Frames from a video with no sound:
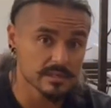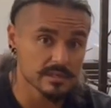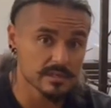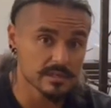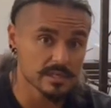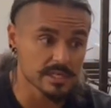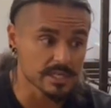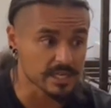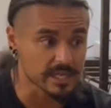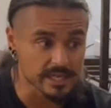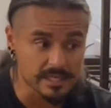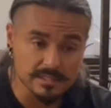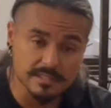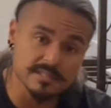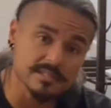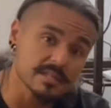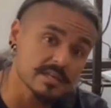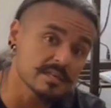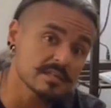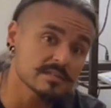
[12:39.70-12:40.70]
It can't
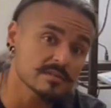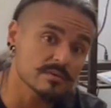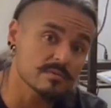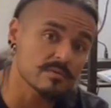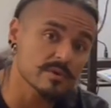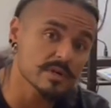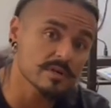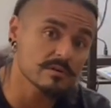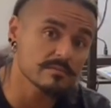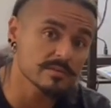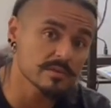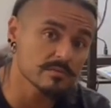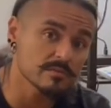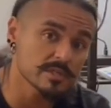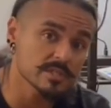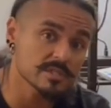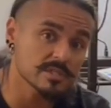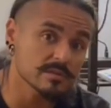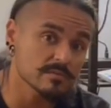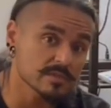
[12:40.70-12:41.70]
stay in the realm in
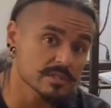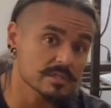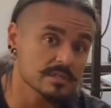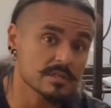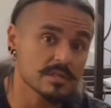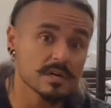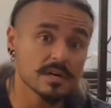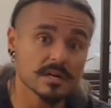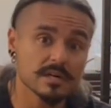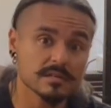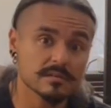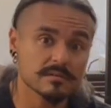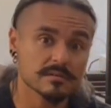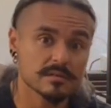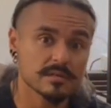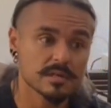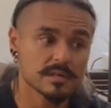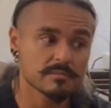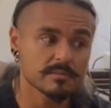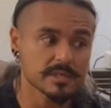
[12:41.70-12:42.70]
which it was taught,
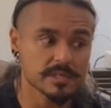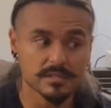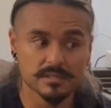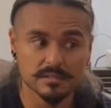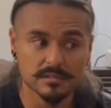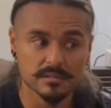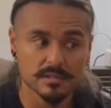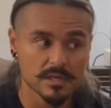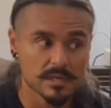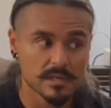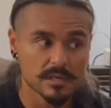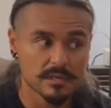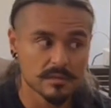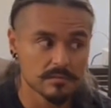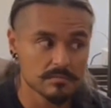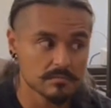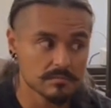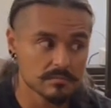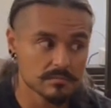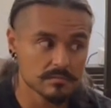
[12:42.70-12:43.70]
because
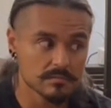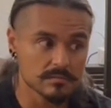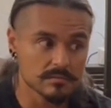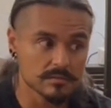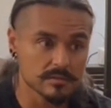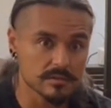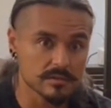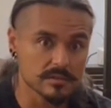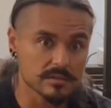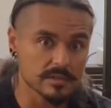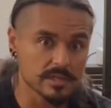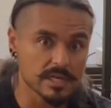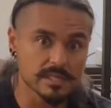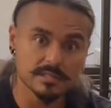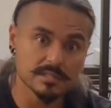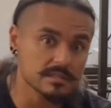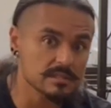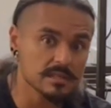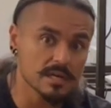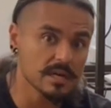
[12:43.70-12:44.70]

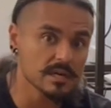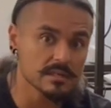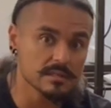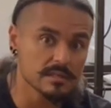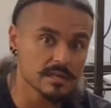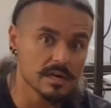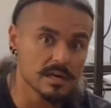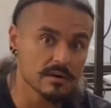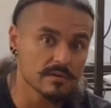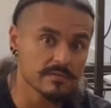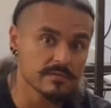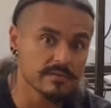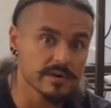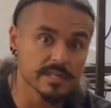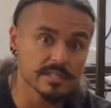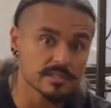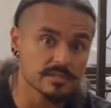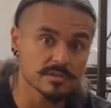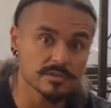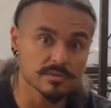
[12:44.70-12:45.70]
that's not how
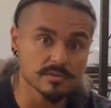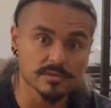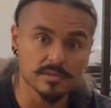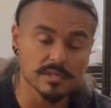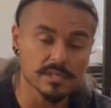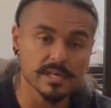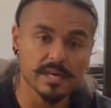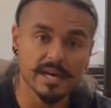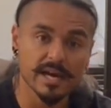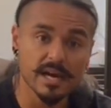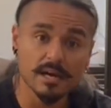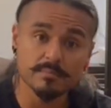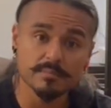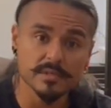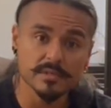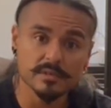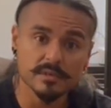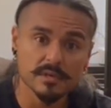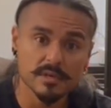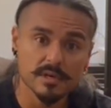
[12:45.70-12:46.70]
fights usually
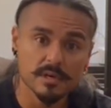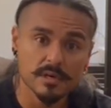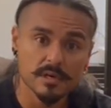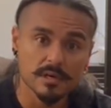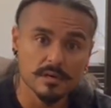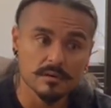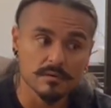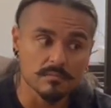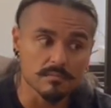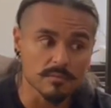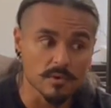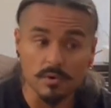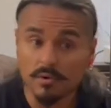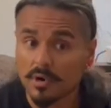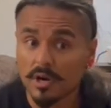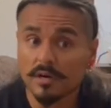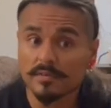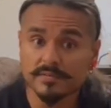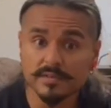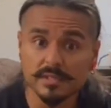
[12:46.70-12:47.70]
happen. More
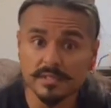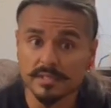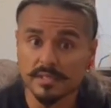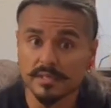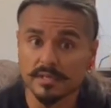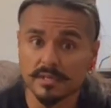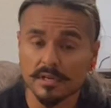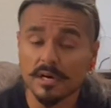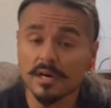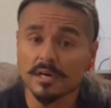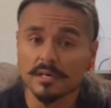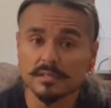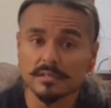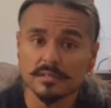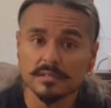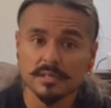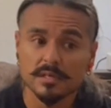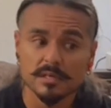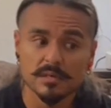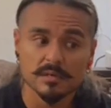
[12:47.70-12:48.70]
often than not,
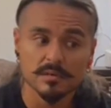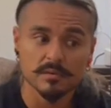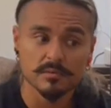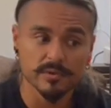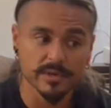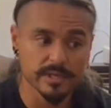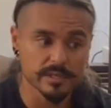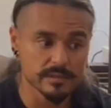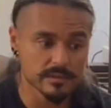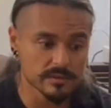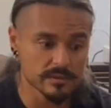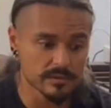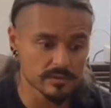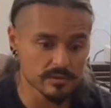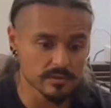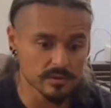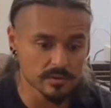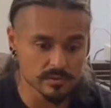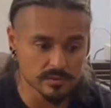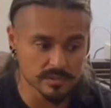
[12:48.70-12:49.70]
when
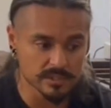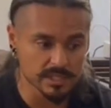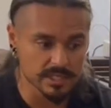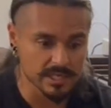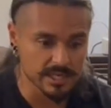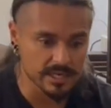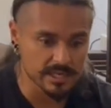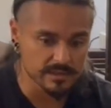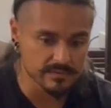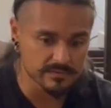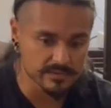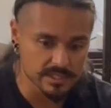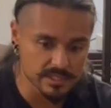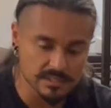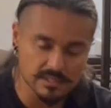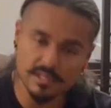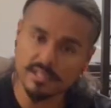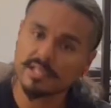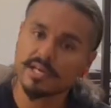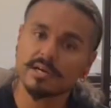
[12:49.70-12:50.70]
those that have
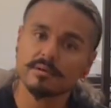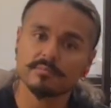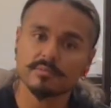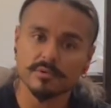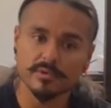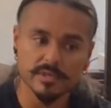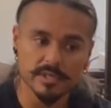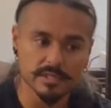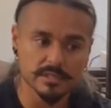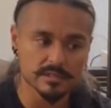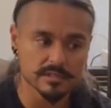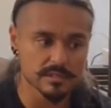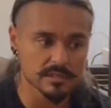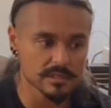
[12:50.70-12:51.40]
these elaborate